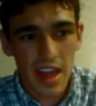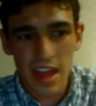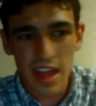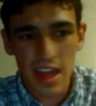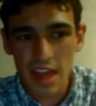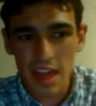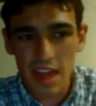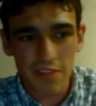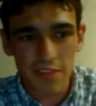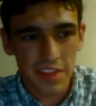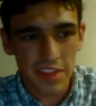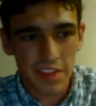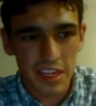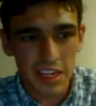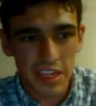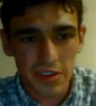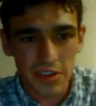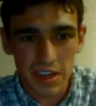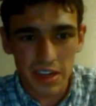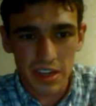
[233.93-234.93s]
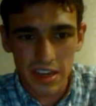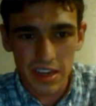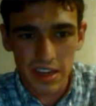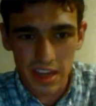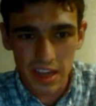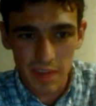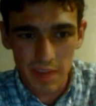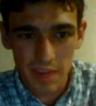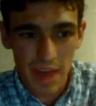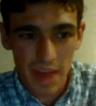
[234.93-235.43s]
Everything you can
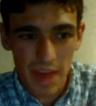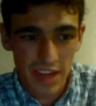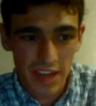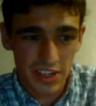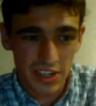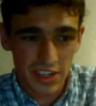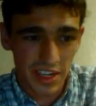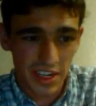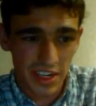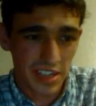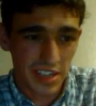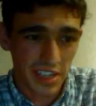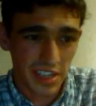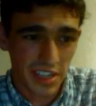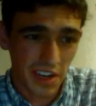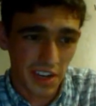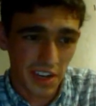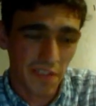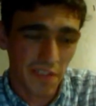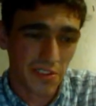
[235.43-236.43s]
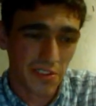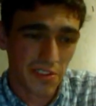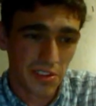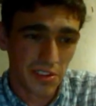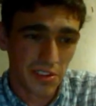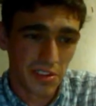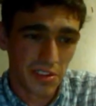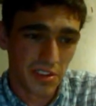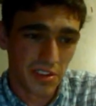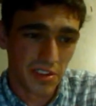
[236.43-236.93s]
imagine is here for
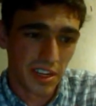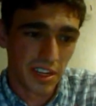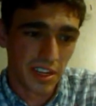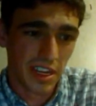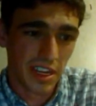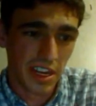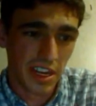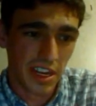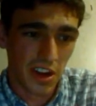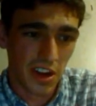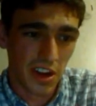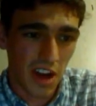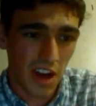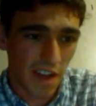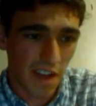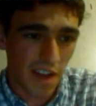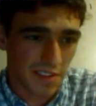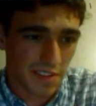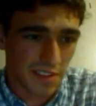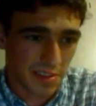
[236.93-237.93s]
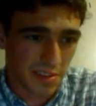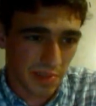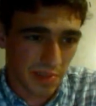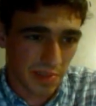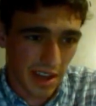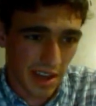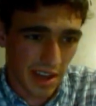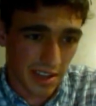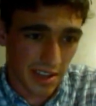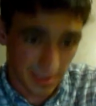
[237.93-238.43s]
students who need it. In our office
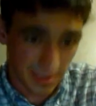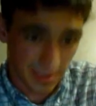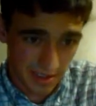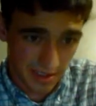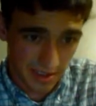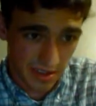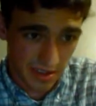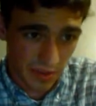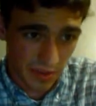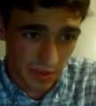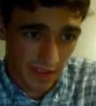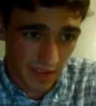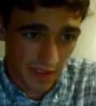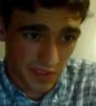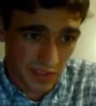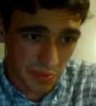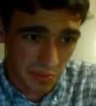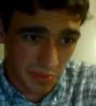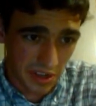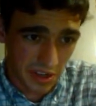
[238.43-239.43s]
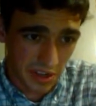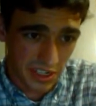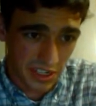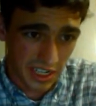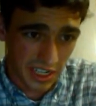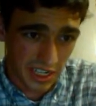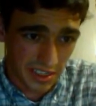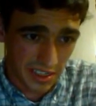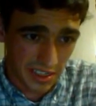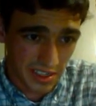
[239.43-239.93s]
supplies, we have
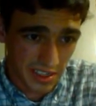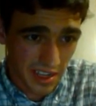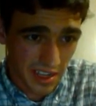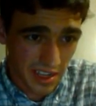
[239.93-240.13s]
spreadsheets,